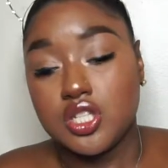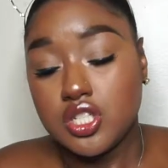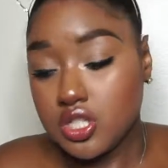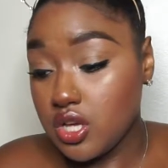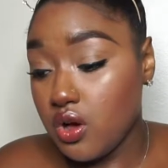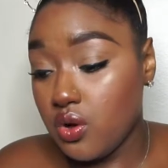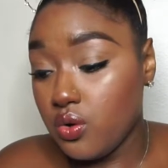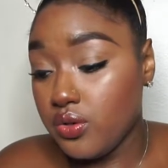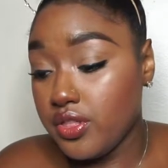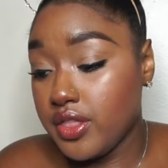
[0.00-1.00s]

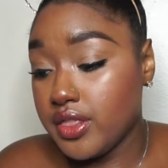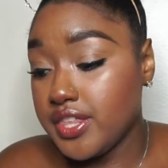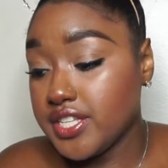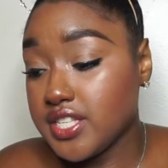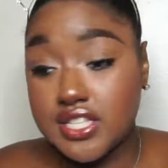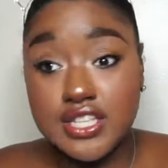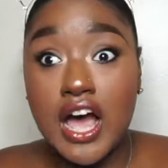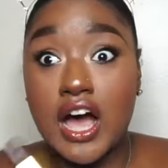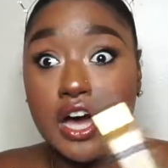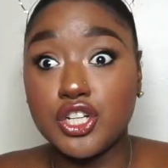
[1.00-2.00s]
So this is
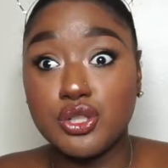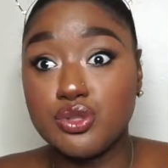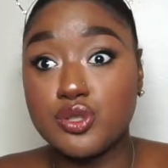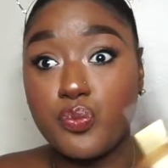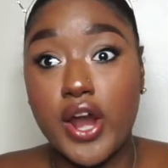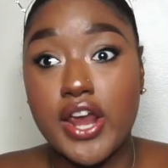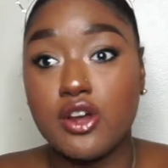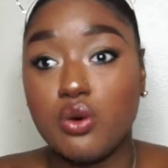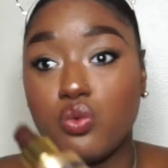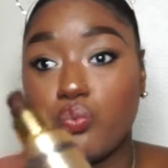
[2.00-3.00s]
not a loose spray.
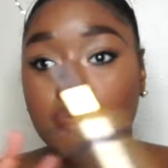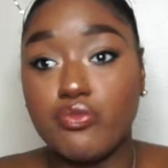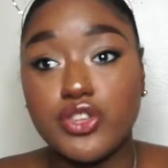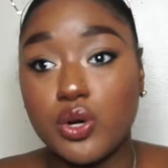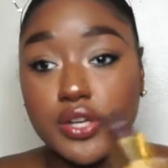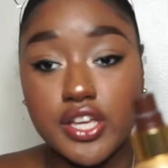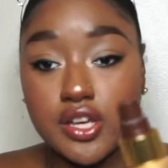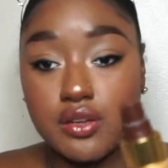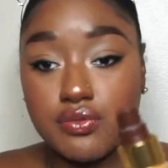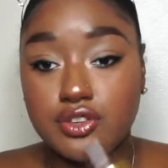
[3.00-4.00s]
Don't don't get
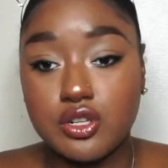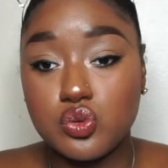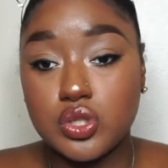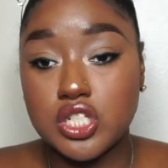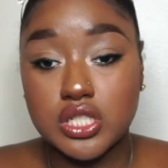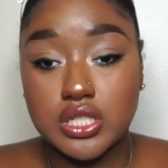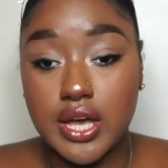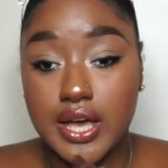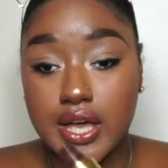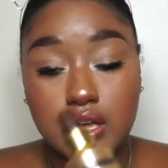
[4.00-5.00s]
it confused with just
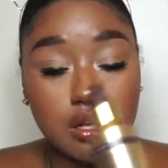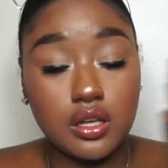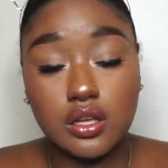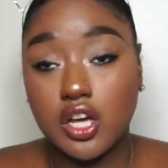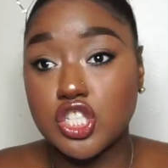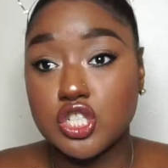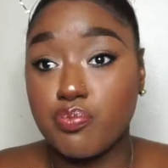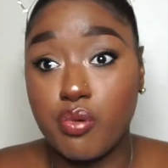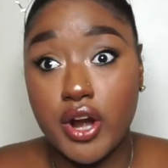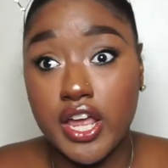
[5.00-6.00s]
like a
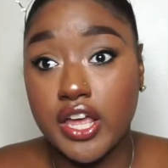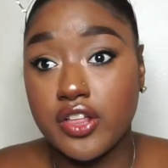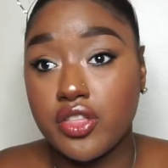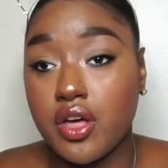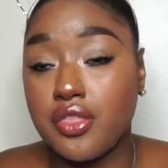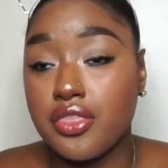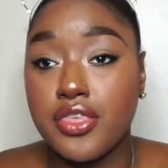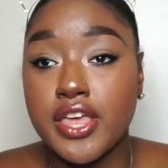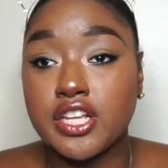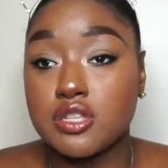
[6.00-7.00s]
spray, a
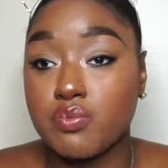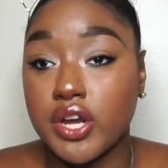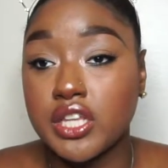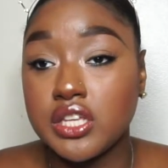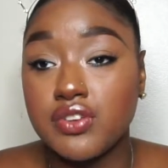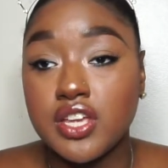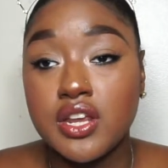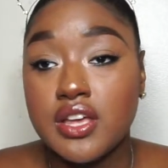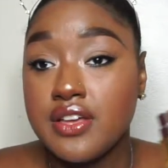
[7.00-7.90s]
thin spray leave-in.